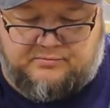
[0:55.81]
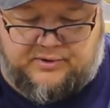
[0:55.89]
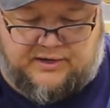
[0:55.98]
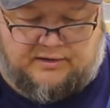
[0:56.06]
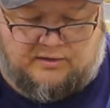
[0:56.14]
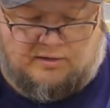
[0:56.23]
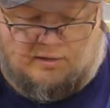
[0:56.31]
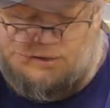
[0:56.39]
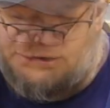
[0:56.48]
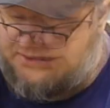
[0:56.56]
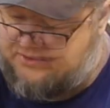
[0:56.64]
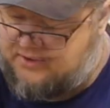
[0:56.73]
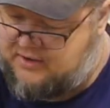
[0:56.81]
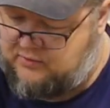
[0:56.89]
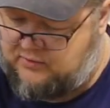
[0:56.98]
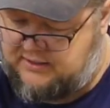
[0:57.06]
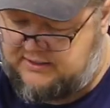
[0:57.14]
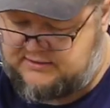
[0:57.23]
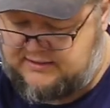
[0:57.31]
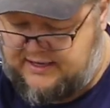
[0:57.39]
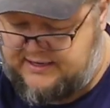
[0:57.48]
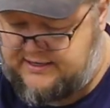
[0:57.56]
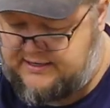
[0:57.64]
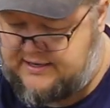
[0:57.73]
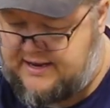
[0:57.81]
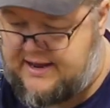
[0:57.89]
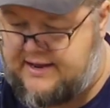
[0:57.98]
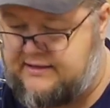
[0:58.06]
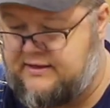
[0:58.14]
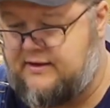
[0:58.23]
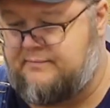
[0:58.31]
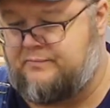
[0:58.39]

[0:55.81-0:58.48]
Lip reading: but my thought was I need to hang them,